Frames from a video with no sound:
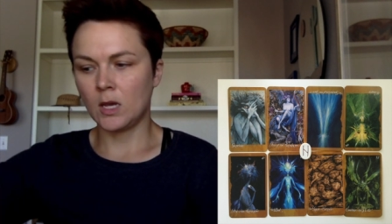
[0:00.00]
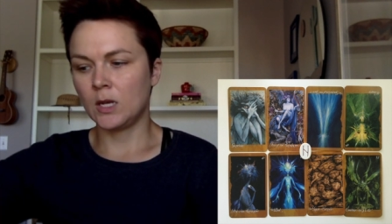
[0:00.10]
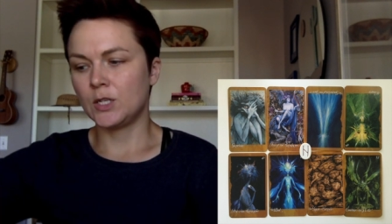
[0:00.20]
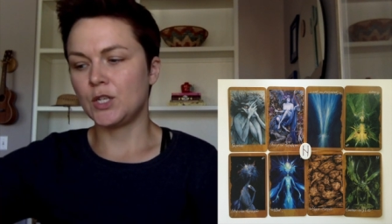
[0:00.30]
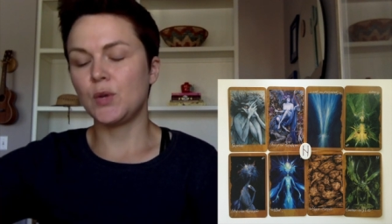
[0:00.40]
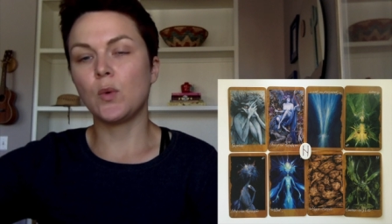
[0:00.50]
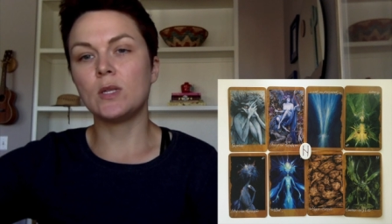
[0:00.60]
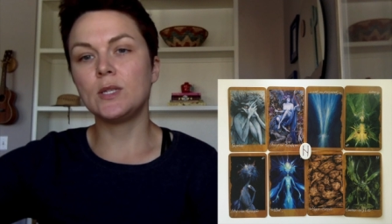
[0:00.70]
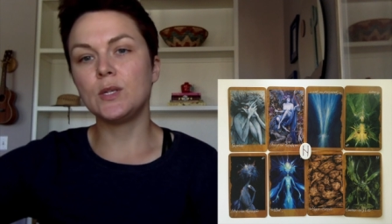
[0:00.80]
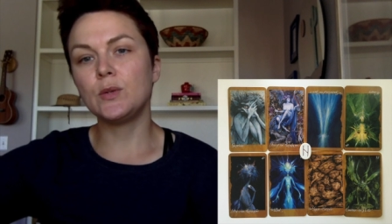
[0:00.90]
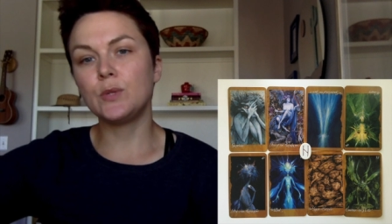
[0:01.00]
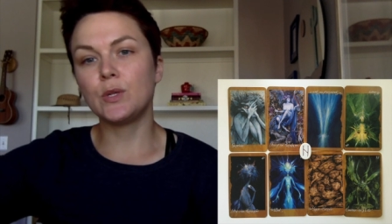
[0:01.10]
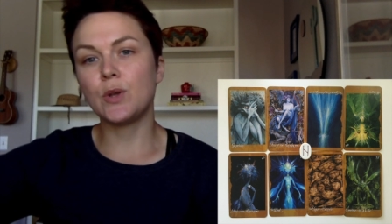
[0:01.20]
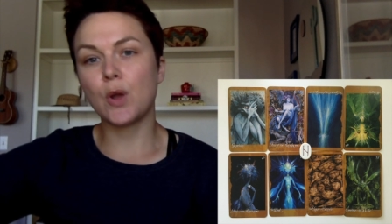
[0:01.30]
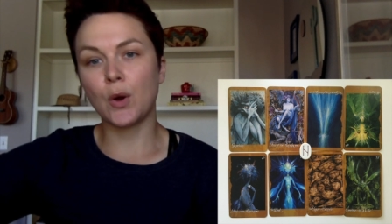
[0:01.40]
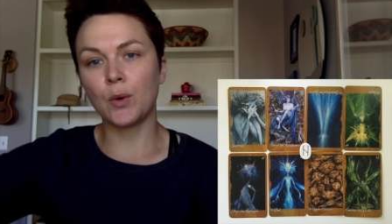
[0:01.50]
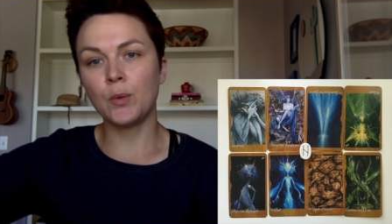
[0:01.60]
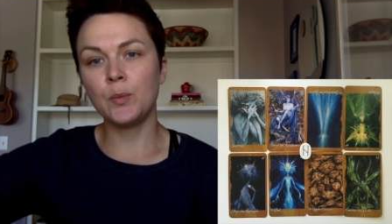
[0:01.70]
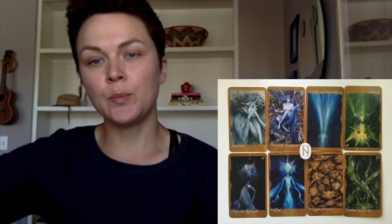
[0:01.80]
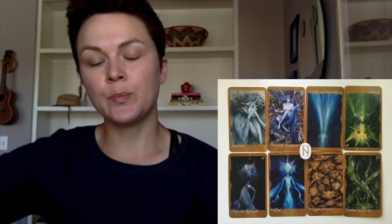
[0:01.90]
She wants you to
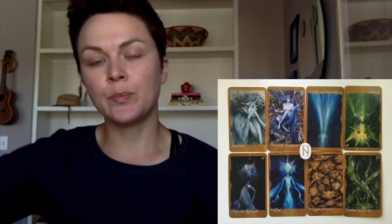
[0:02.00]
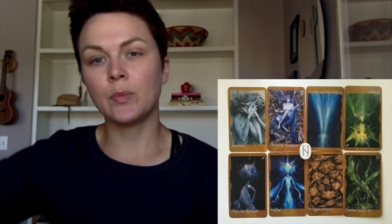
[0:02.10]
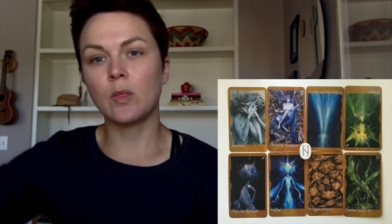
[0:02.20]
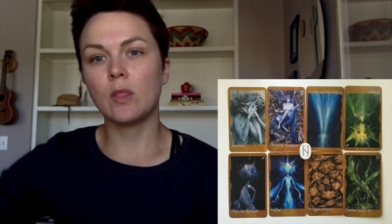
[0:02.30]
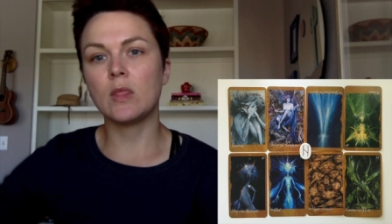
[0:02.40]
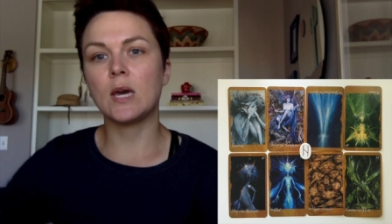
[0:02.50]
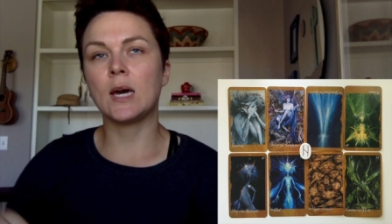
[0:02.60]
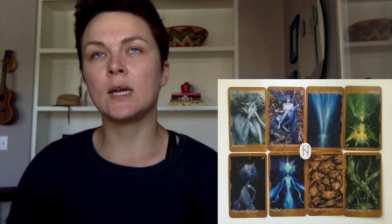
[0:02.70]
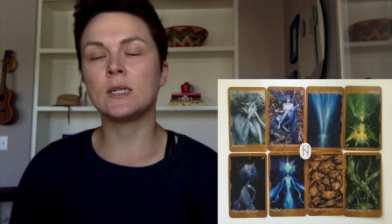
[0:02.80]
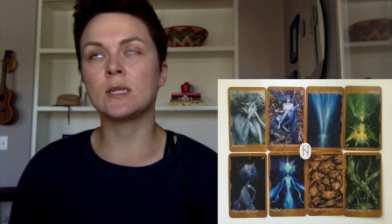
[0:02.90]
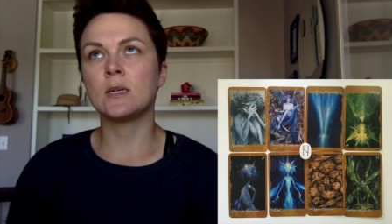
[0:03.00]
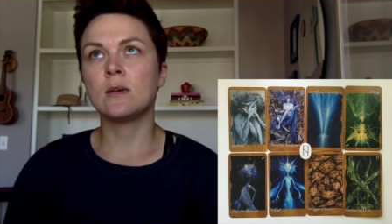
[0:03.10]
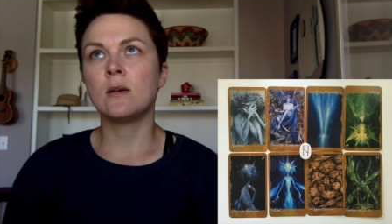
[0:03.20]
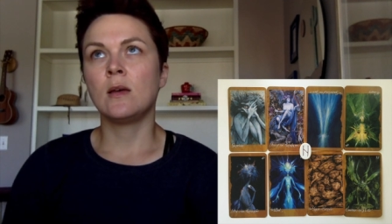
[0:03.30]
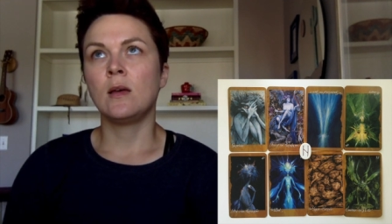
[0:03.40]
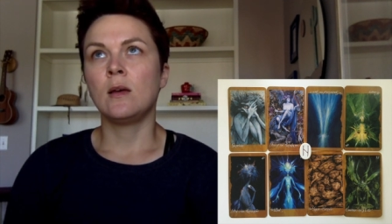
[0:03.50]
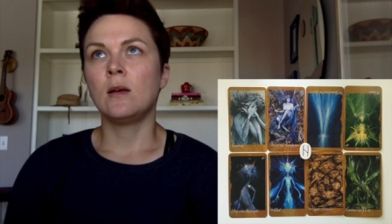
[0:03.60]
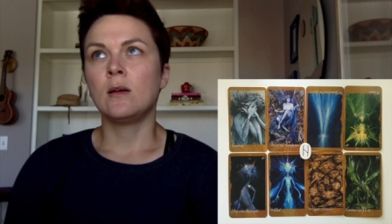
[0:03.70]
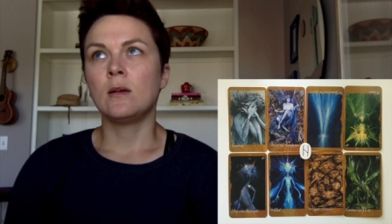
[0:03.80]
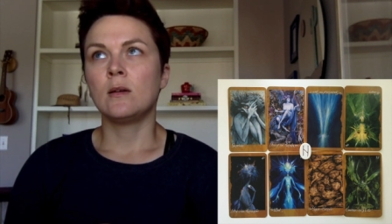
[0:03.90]
know that
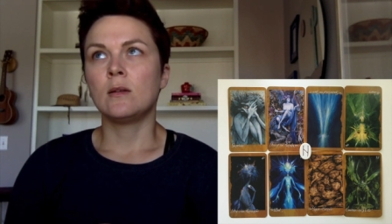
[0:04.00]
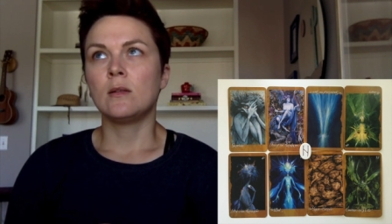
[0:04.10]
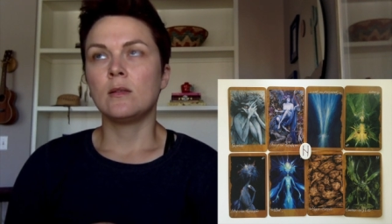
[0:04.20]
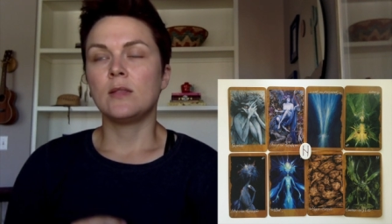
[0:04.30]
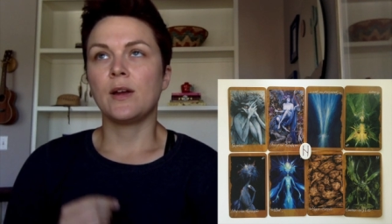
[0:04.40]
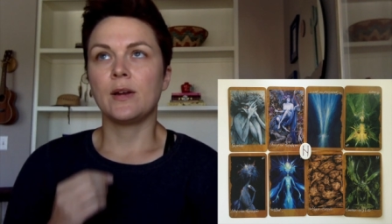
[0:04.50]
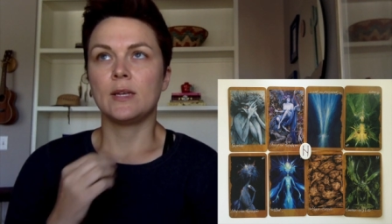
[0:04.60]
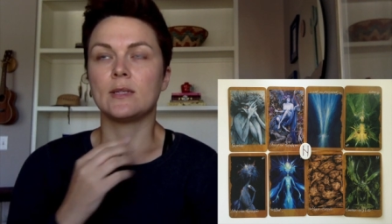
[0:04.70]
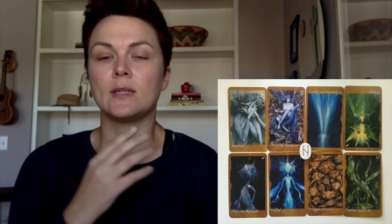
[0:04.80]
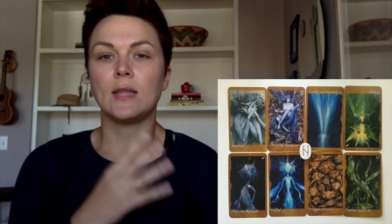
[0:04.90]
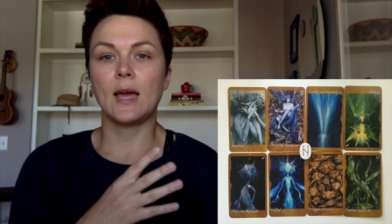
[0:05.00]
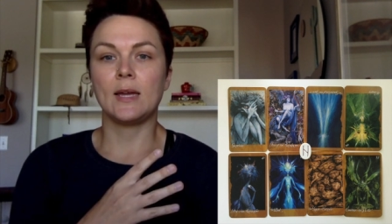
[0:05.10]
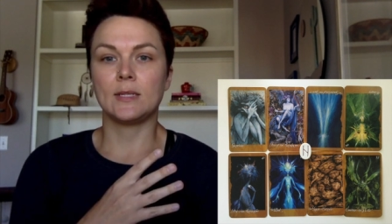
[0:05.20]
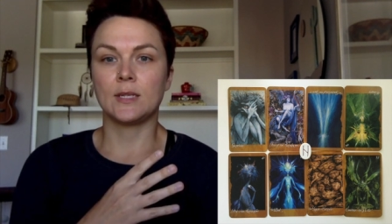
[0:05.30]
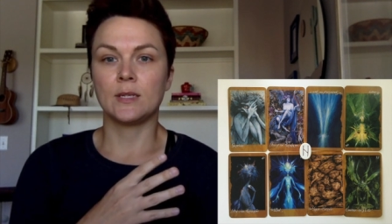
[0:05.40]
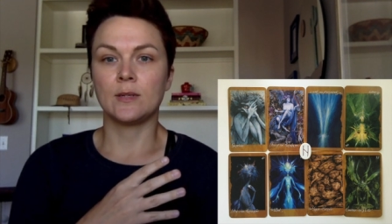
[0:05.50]
there is light